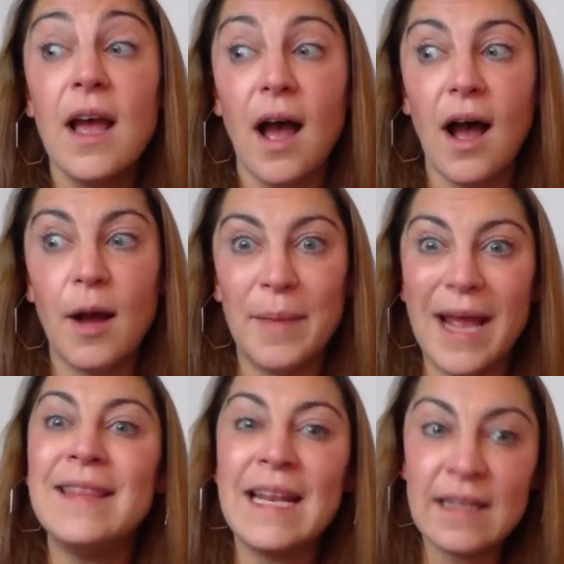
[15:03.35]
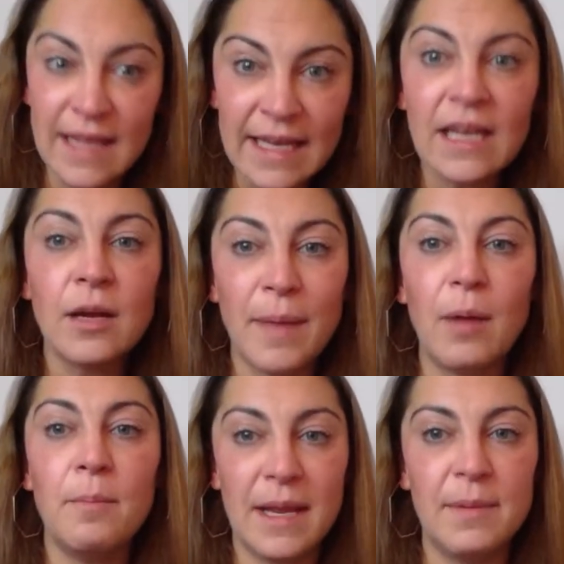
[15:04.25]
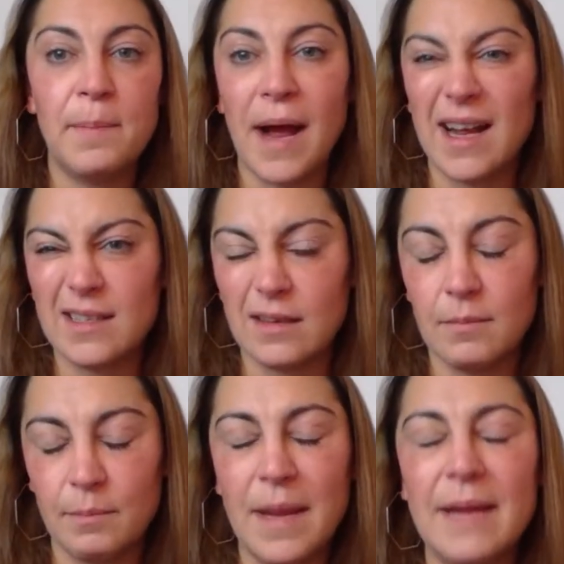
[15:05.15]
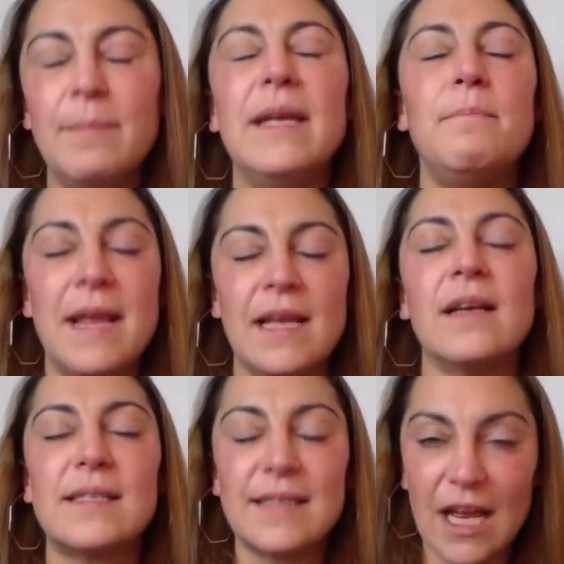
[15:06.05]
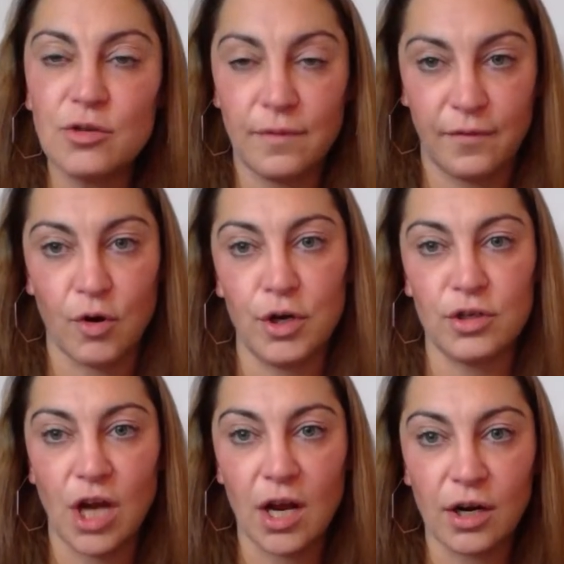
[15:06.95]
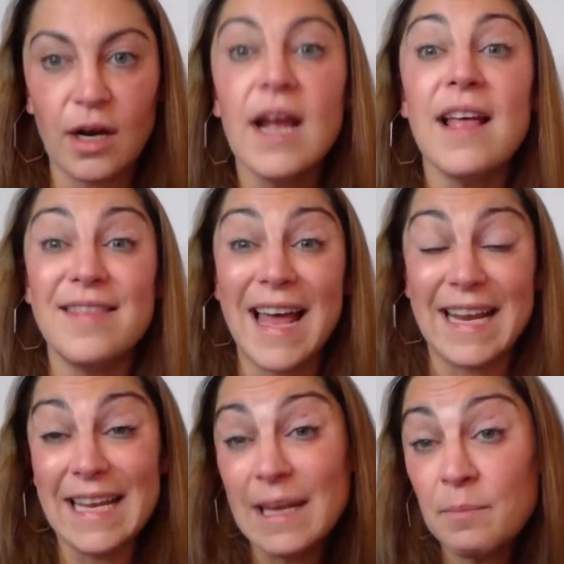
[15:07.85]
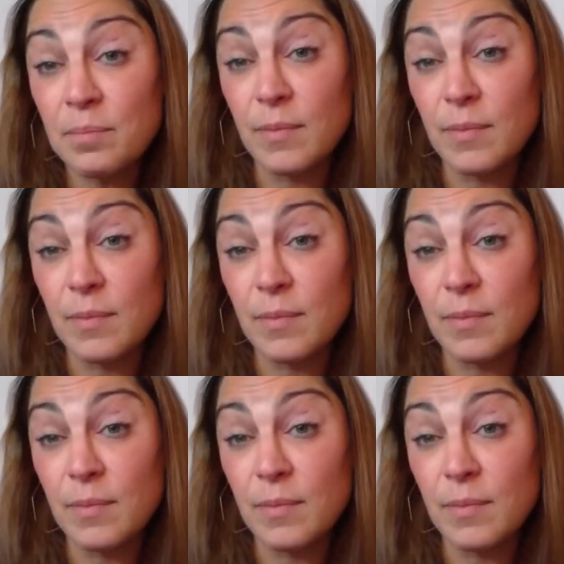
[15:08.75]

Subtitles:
And then thinking about maybe making a schedule for your daughter that